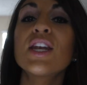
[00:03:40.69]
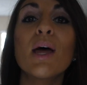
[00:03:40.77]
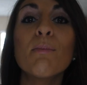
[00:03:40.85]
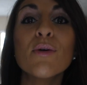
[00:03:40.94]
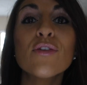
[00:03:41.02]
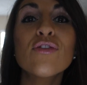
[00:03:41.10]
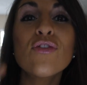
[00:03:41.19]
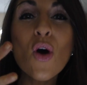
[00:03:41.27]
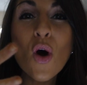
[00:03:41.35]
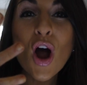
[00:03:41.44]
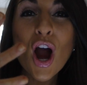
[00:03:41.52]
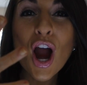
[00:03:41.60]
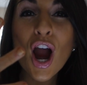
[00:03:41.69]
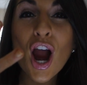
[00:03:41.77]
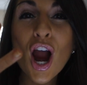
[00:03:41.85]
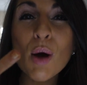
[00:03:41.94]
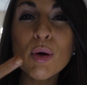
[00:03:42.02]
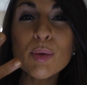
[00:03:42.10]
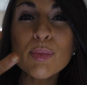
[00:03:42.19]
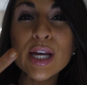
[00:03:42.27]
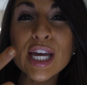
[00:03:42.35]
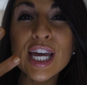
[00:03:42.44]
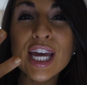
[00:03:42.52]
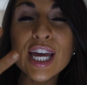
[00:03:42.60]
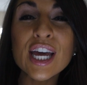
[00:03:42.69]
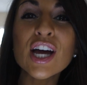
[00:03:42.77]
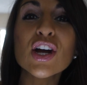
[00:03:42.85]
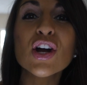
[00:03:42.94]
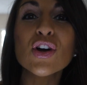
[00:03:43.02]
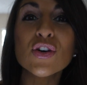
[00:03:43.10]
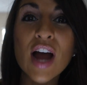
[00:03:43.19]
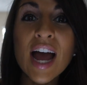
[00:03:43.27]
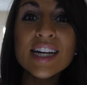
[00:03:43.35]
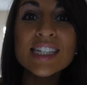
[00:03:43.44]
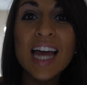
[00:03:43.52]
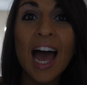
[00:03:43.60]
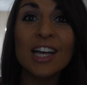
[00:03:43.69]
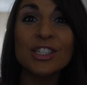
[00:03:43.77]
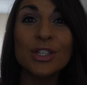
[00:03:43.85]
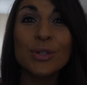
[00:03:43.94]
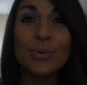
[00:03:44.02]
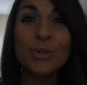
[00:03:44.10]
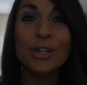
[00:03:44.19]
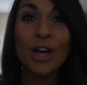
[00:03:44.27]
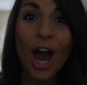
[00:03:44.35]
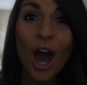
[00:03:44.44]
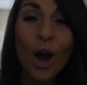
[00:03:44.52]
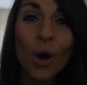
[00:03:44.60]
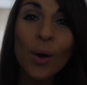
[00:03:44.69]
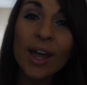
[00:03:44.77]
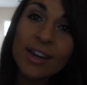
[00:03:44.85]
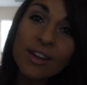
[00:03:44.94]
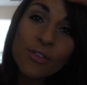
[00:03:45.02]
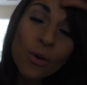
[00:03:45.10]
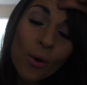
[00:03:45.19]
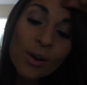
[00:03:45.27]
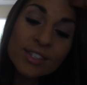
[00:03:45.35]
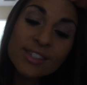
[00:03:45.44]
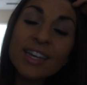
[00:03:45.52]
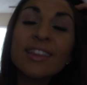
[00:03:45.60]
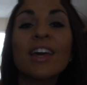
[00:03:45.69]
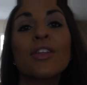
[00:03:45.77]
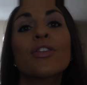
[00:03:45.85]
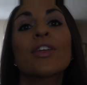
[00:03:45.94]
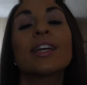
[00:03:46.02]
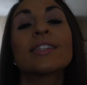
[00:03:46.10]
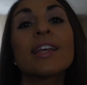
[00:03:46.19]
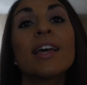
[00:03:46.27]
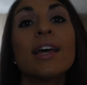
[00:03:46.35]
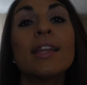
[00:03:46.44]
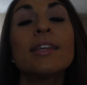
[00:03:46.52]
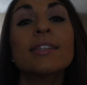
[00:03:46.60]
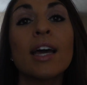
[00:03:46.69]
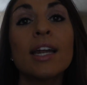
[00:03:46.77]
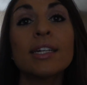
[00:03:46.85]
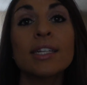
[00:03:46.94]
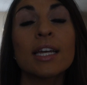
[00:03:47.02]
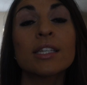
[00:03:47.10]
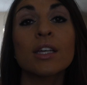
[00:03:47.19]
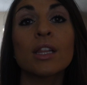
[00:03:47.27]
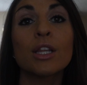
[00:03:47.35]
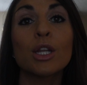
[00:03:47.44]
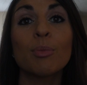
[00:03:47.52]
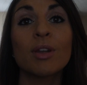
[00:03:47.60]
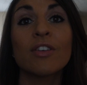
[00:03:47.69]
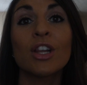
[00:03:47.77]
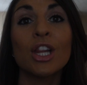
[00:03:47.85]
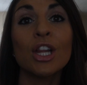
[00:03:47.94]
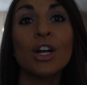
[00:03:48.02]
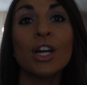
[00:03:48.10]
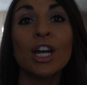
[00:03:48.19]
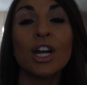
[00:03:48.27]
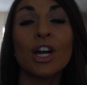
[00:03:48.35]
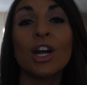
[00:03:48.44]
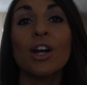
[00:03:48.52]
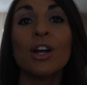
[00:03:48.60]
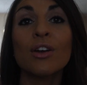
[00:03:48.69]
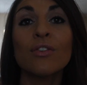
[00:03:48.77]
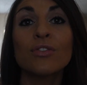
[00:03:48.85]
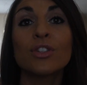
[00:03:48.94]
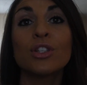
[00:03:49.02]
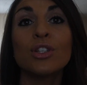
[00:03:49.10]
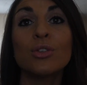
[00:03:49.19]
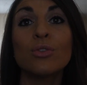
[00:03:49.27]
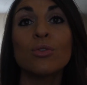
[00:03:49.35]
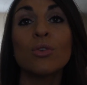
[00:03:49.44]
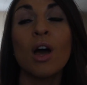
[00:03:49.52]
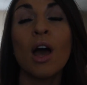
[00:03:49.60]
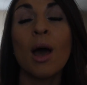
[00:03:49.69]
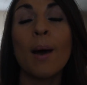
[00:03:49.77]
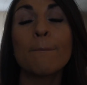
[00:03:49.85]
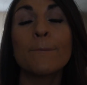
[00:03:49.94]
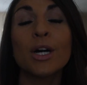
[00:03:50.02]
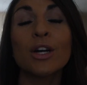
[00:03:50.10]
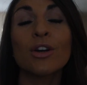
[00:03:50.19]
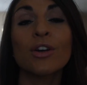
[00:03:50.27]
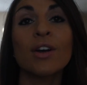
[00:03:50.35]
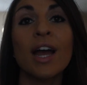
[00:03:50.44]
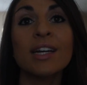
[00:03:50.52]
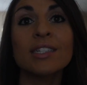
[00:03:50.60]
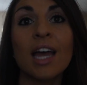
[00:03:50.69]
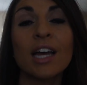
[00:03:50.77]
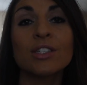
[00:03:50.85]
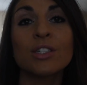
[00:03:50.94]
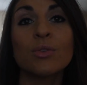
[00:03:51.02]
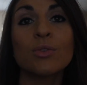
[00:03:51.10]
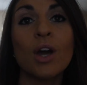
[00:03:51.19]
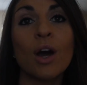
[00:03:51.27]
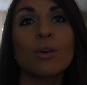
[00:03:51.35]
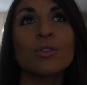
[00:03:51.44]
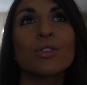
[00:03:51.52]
Number 4 would be correct as you go. And of course, like the other things, this kind of takes a little bit of a learning curve to do, but correct as you go.